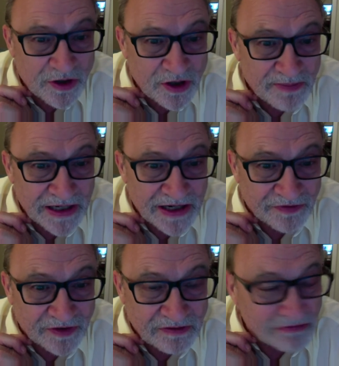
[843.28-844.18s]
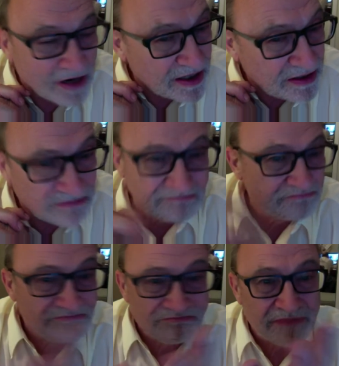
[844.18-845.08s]
could be different, right?
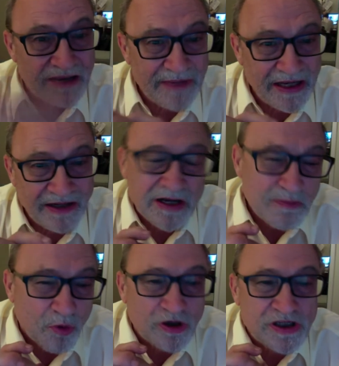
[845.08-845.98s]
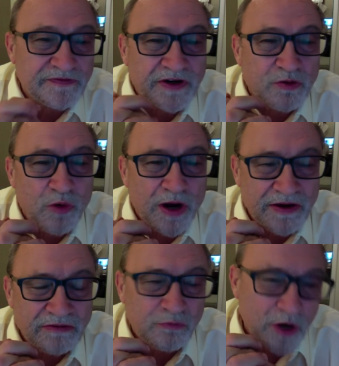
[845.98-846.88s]
I mean, more severe
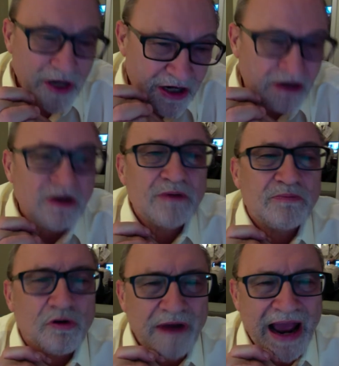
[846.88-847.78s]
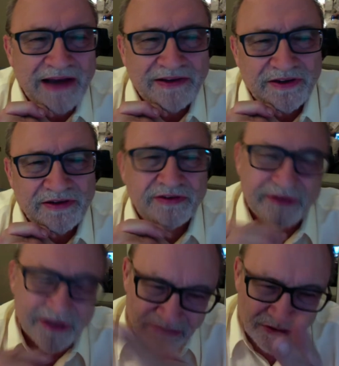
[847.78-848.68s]
weather one year, more accidents.
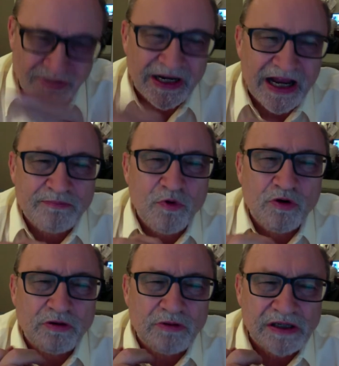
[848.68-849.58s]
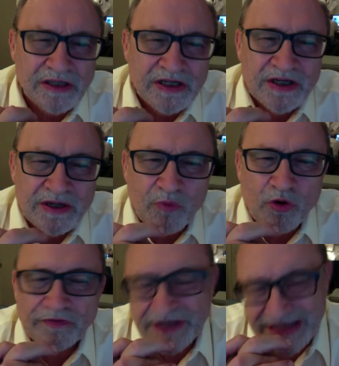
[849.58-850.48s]
You could have more
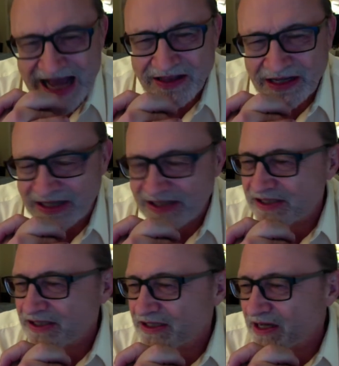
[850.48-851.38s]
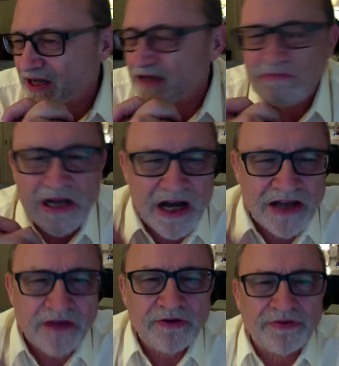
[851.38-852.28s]
fatalities.
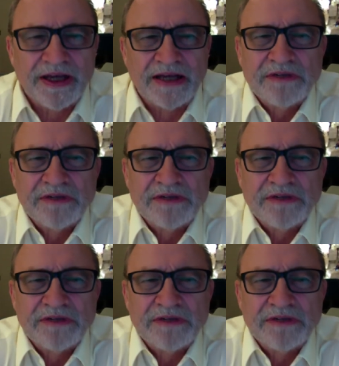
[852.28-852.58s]
Another thing,